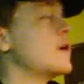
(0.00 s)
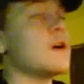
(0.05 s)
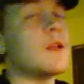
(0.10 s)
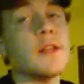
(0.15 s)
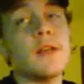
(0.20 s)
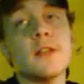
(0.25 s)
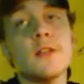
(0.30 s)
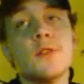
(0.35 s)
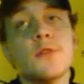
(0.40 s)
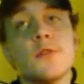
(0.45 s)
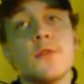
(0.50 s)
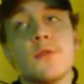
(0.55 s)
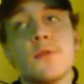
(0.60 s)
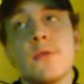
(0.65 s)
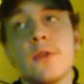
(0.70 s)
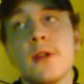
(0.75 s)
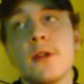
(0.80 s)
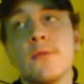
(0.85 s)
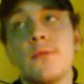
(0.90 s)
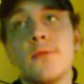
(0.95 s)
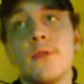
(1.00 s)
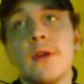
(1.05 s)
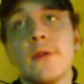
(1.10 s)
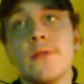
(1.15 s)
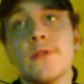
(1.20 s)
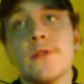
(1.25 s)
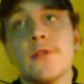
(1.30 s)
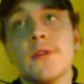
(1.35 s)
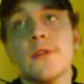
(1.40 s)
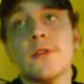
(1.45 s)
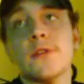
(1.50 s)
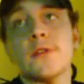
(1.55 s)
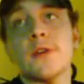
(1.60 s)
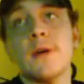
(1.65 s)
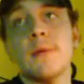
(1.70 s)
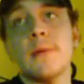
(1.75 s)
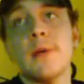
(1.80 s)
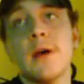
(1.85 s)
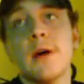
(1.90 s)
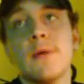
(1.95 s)
I like these new flavors Thunder's
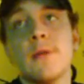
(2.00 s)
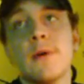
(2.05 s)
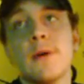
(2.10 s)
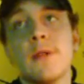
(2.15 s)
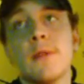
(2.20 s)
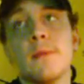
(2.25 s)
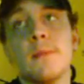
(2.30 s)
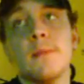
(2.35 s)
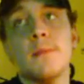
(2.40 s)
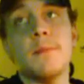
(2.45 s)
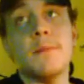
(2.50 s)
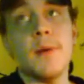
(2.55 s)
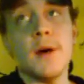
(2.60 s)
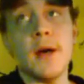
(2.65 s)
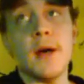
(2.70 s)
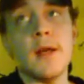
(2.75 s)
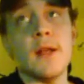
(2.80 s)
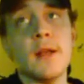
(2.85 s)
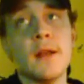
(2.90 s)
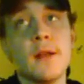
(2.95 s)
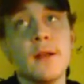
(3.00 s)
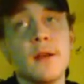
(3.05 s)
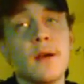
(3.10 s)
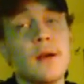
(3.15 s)
coming out with, but I